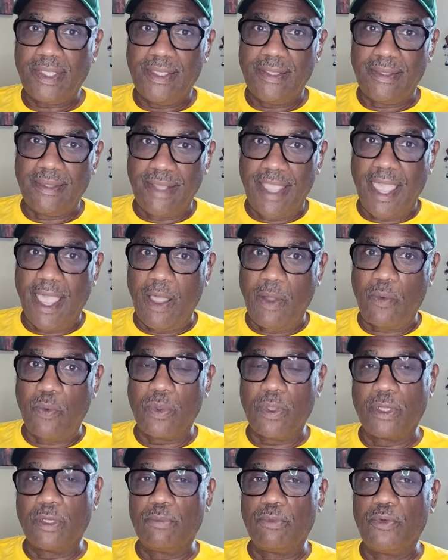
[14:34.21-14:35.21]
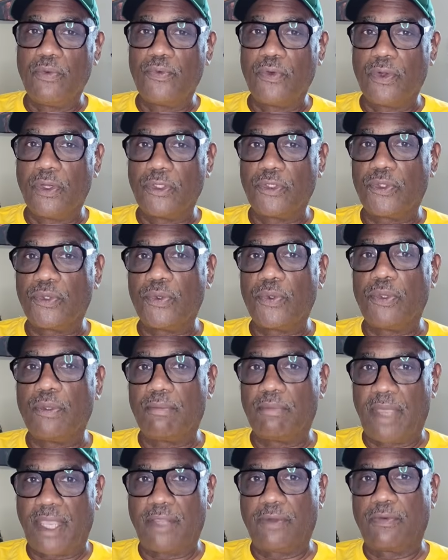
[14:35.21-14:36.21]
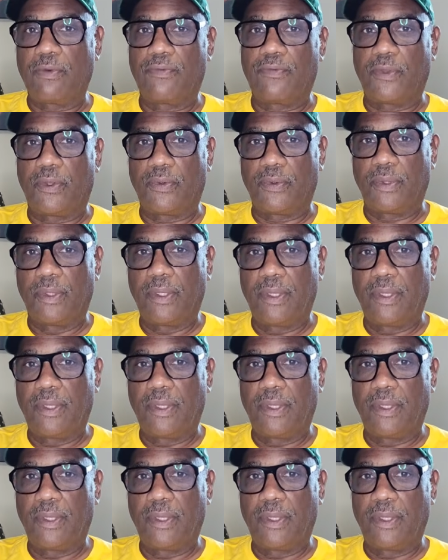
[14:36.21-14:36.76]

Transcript: Now we're going to move on to the microphone.